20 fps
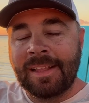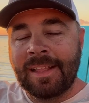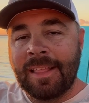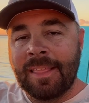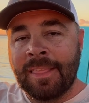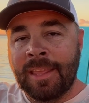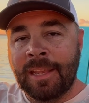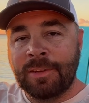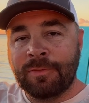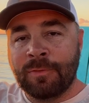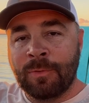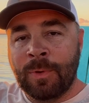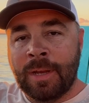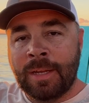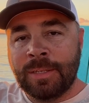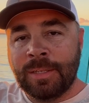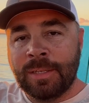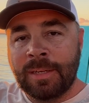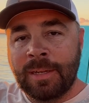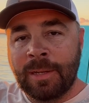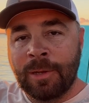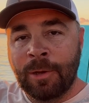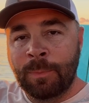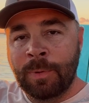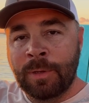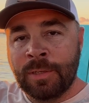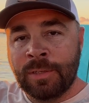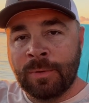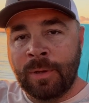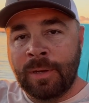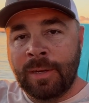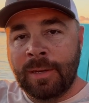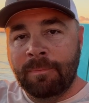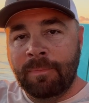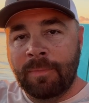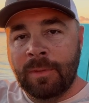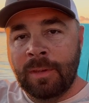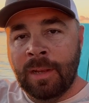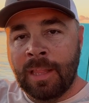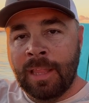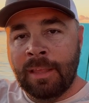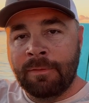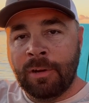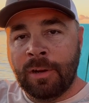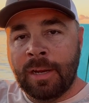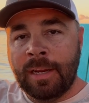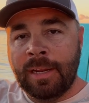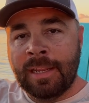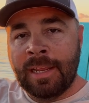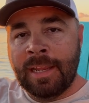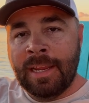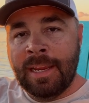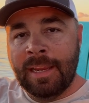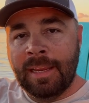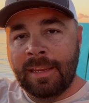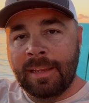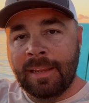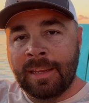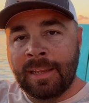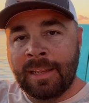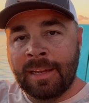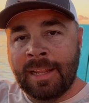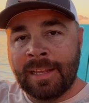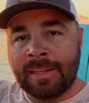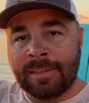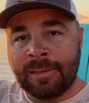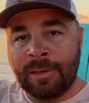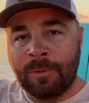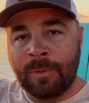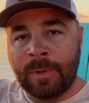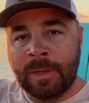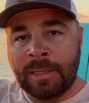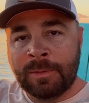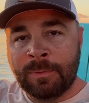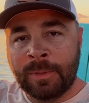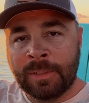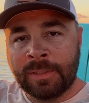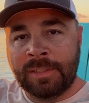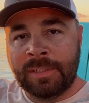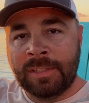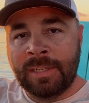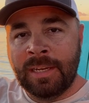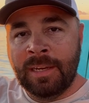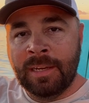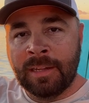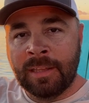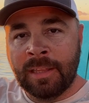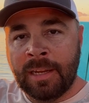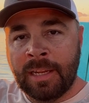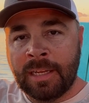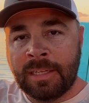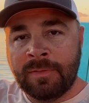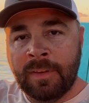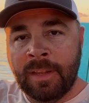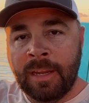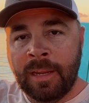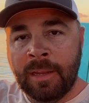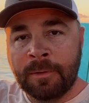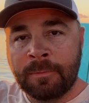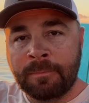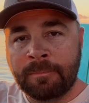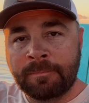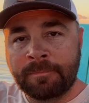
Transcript: Thanks for watching. I hope you enjoyed it. Y'all have a great day. And as always, we'll see you on the next video.